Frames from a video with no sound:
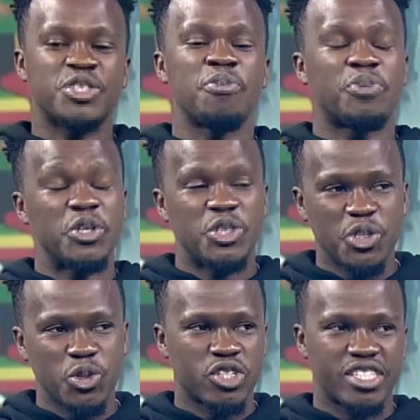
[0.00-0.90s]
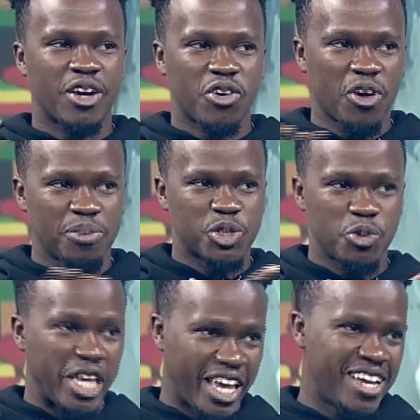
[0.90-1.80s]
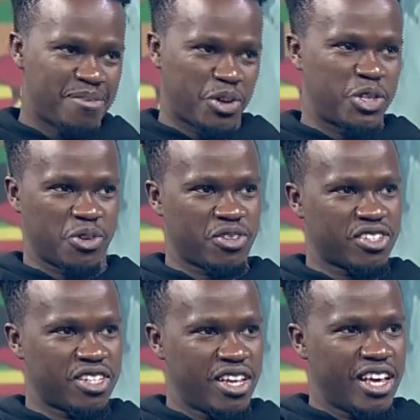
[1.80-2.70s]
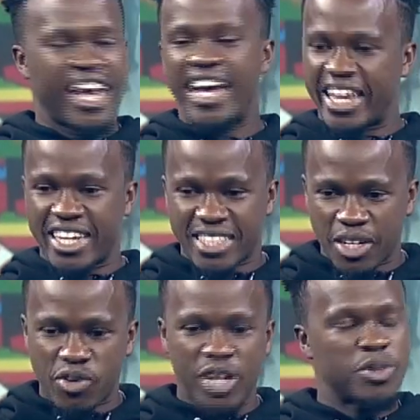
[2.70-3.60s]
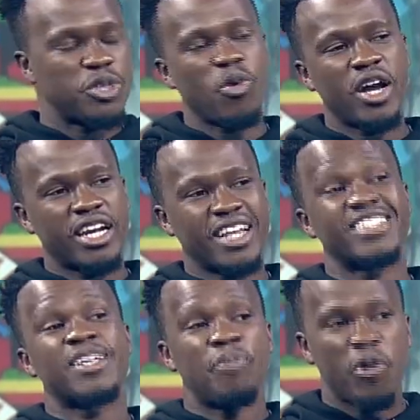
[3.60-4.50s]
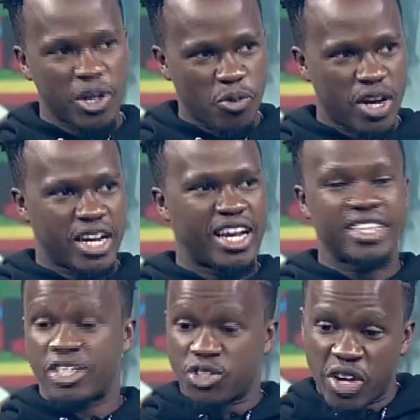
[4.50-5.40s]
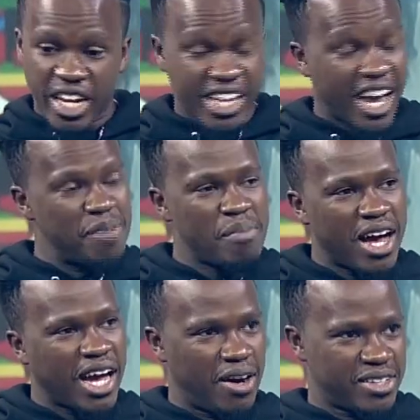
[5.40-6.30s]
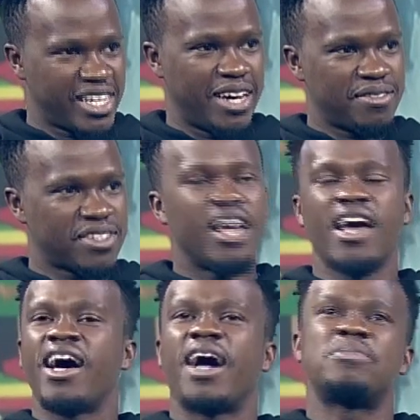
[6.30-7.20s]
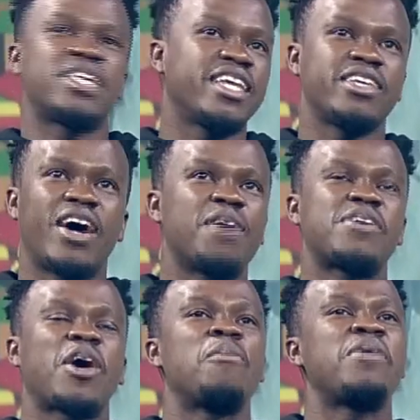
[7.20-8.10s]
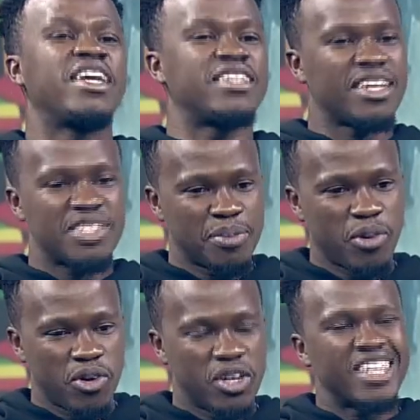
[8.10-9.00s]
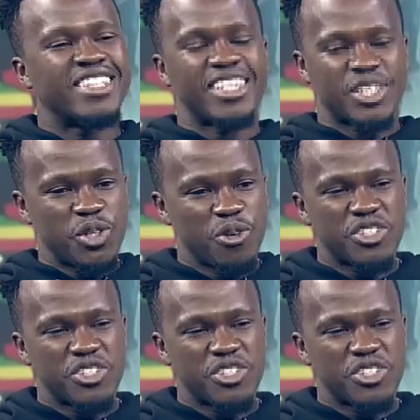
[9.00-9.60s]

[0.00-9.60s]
to produce the crops we can produce and integrate with one another, supporting one another, trading among ourselves. I'm telling you, Africa will be untouchable. There's no